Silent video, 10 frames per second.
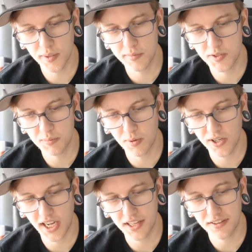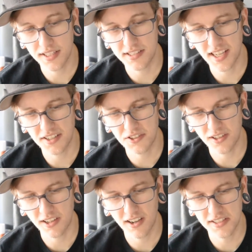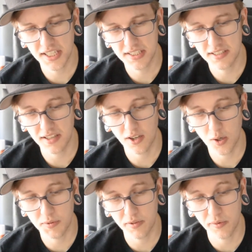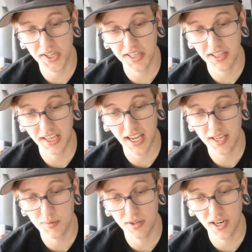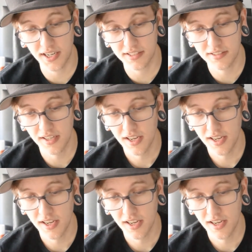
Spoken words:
sport athletes enter a contest in the hopes of winning the cash prize.